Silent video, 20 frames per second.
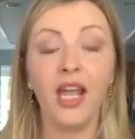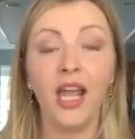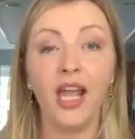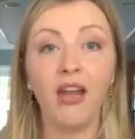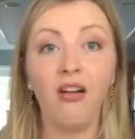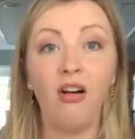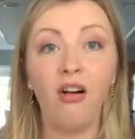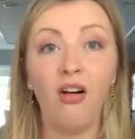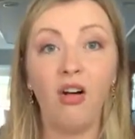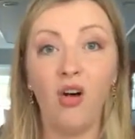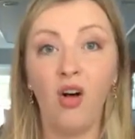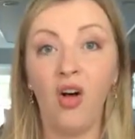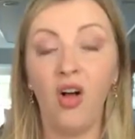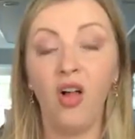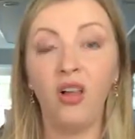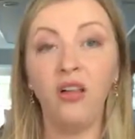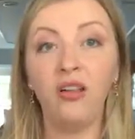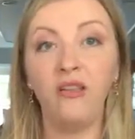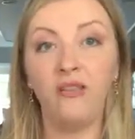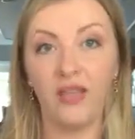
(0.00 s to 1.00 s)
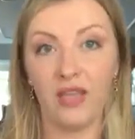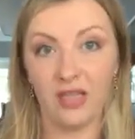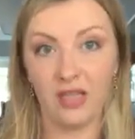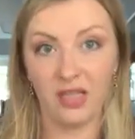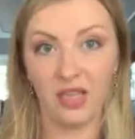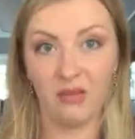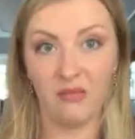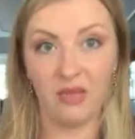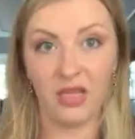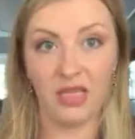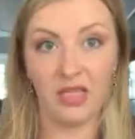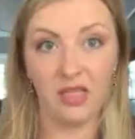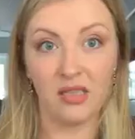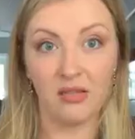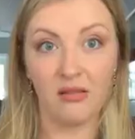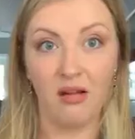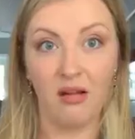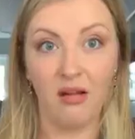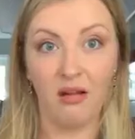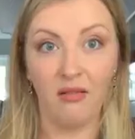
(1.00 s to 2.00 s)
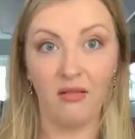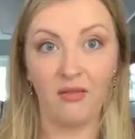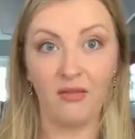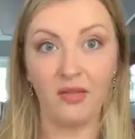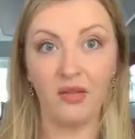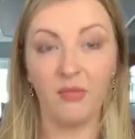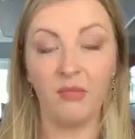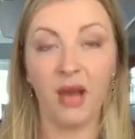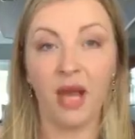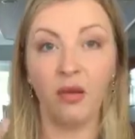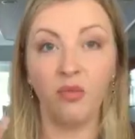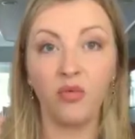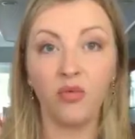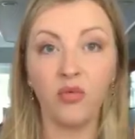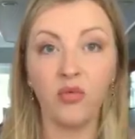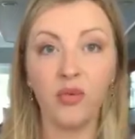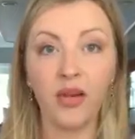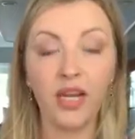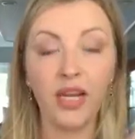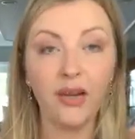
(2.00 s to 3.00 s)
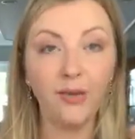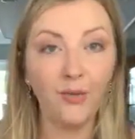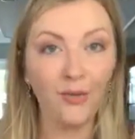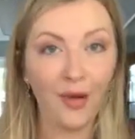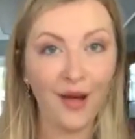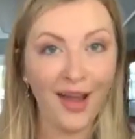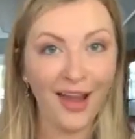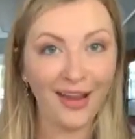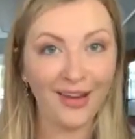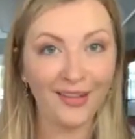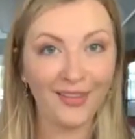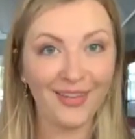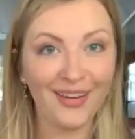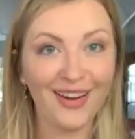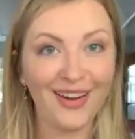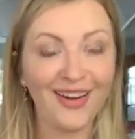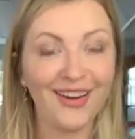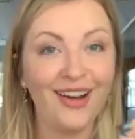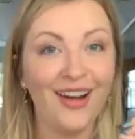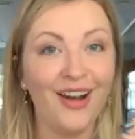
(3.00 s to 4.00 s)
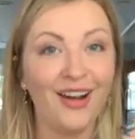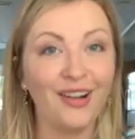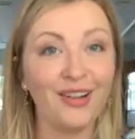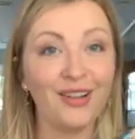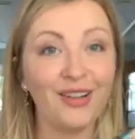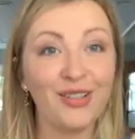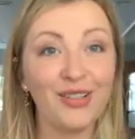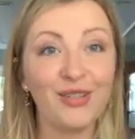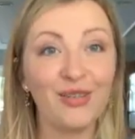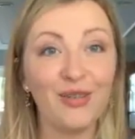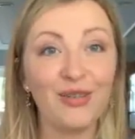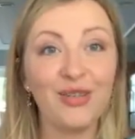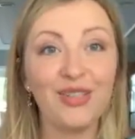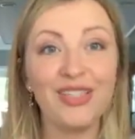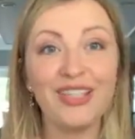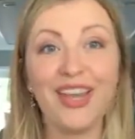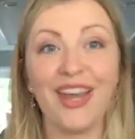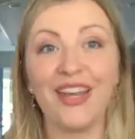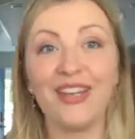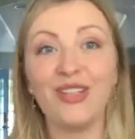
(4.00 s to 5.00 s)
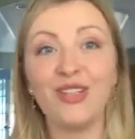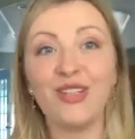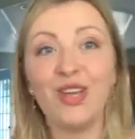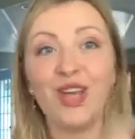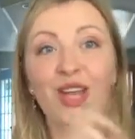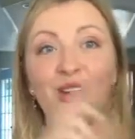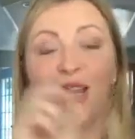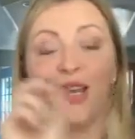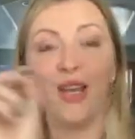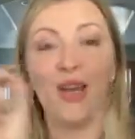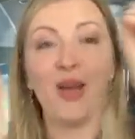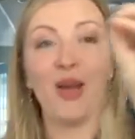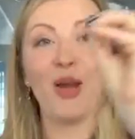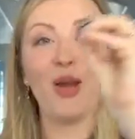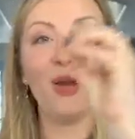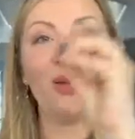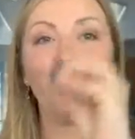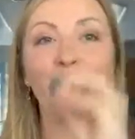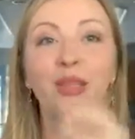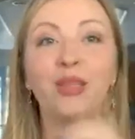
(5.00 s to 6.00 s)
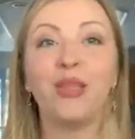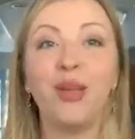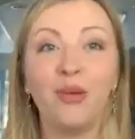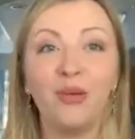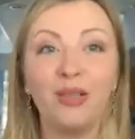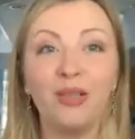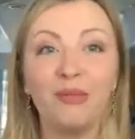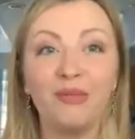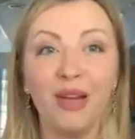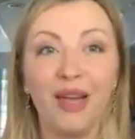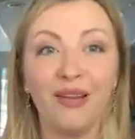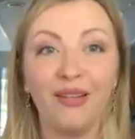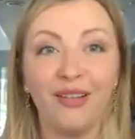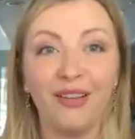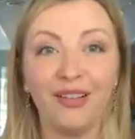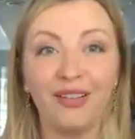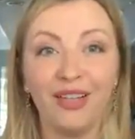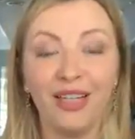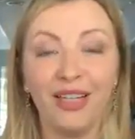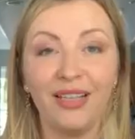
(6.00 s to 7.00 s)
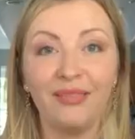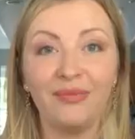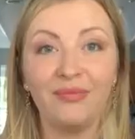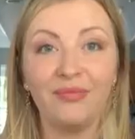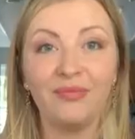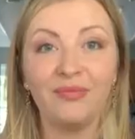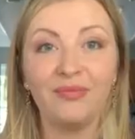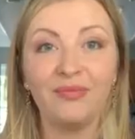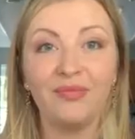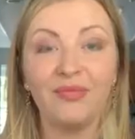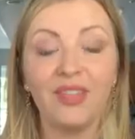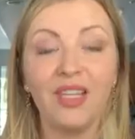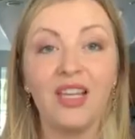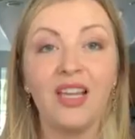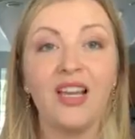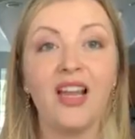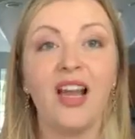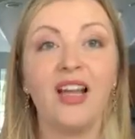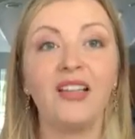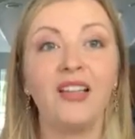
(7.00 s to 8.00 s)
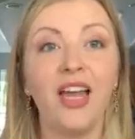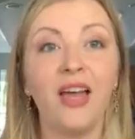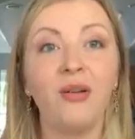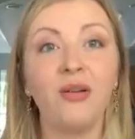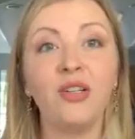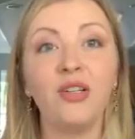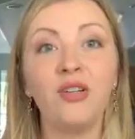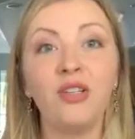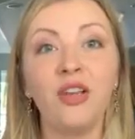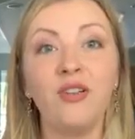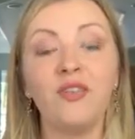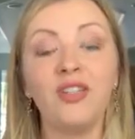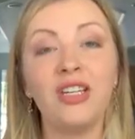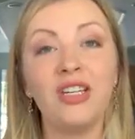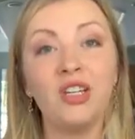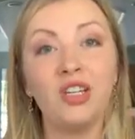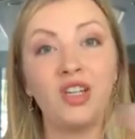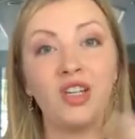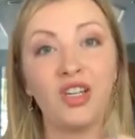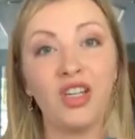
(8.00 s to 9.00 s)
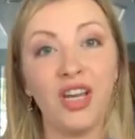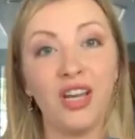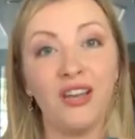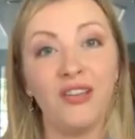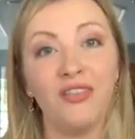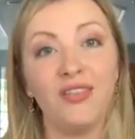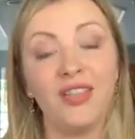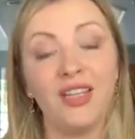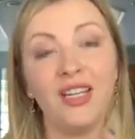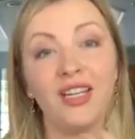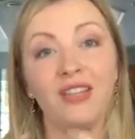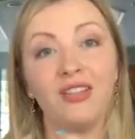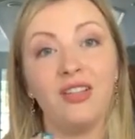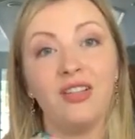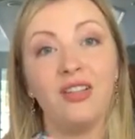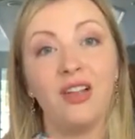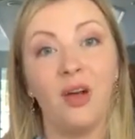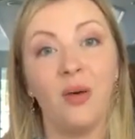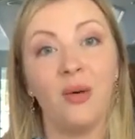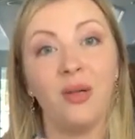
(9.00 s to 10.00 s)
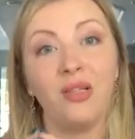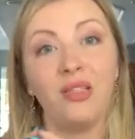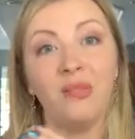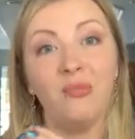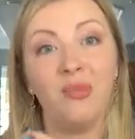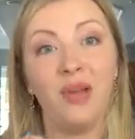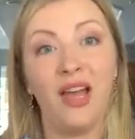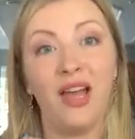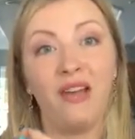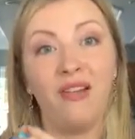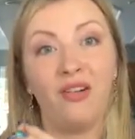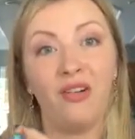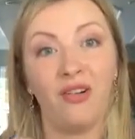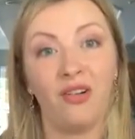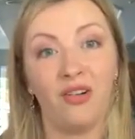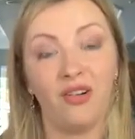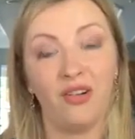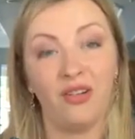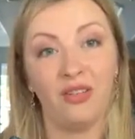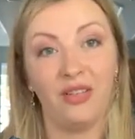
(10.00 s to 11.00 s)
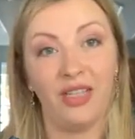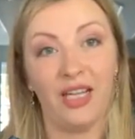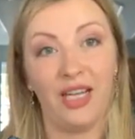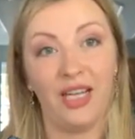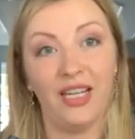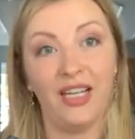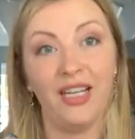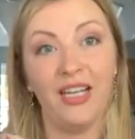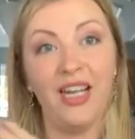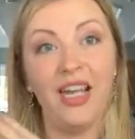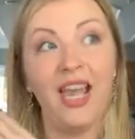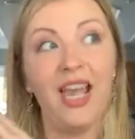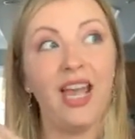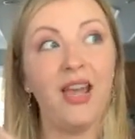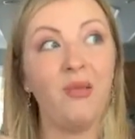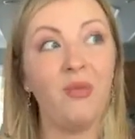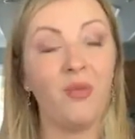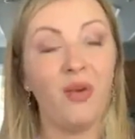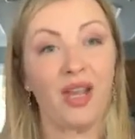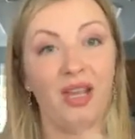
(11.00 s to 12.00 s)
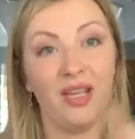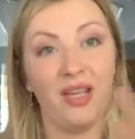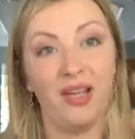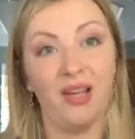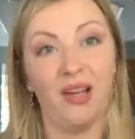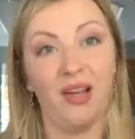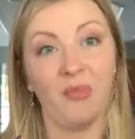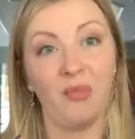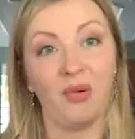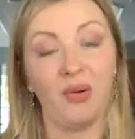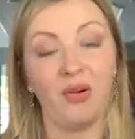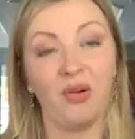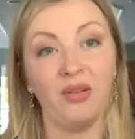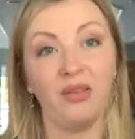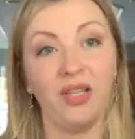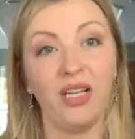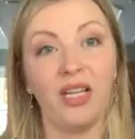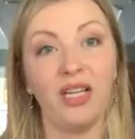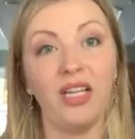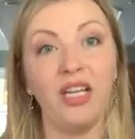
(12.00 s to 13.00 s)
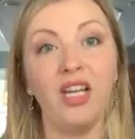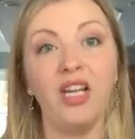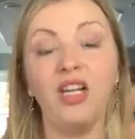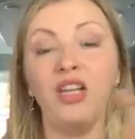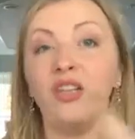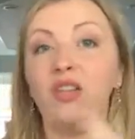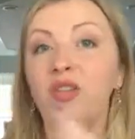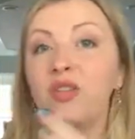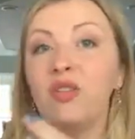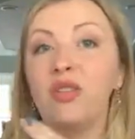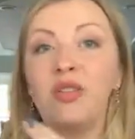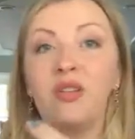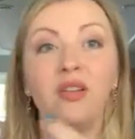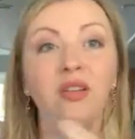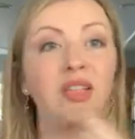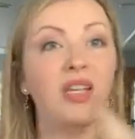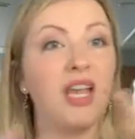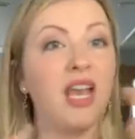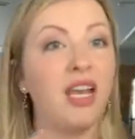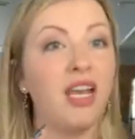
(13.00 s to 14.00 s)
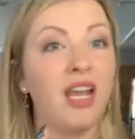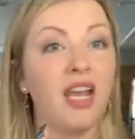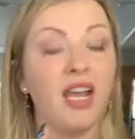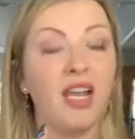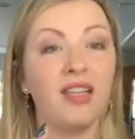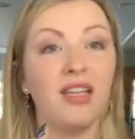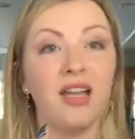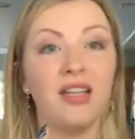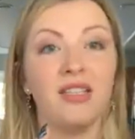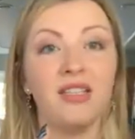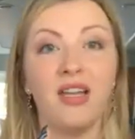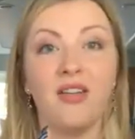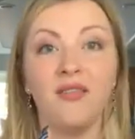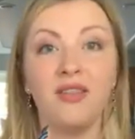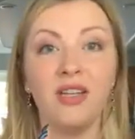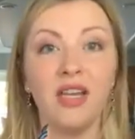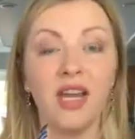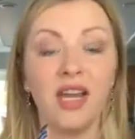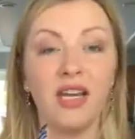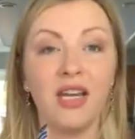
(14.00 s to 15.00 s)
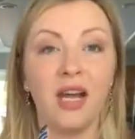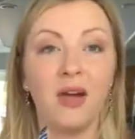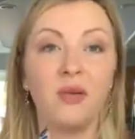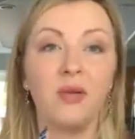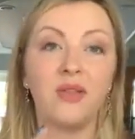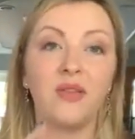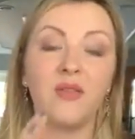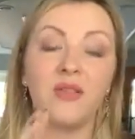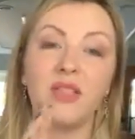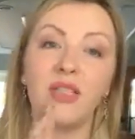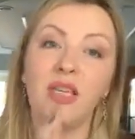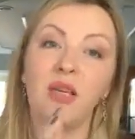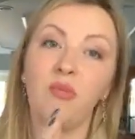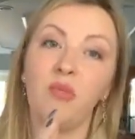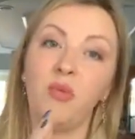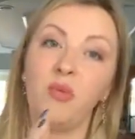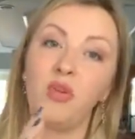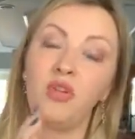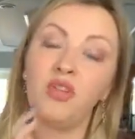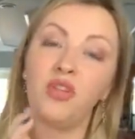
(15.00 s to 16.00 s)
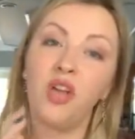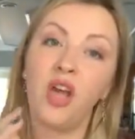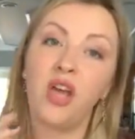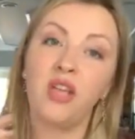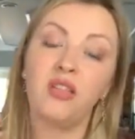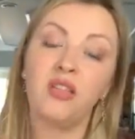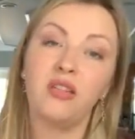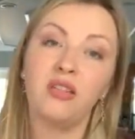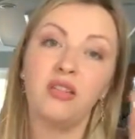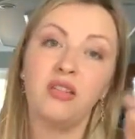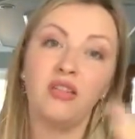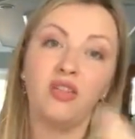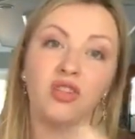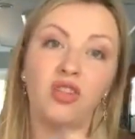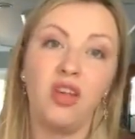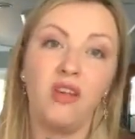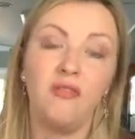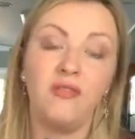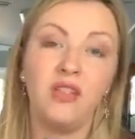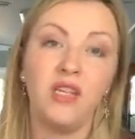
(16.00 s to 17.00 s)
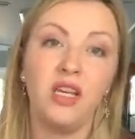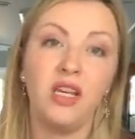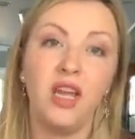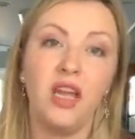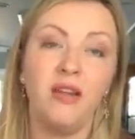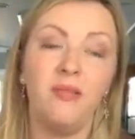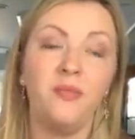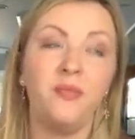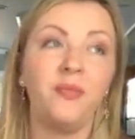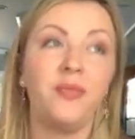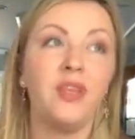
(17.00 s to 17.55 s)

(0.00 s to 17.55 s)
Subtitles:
And all of this can be solved by rewiring our association with going to bed early. Allowing yourself to shift into going to bed early and waking up early. You're still getting that 7 to 8 hours of sleep, but we're just shifting it.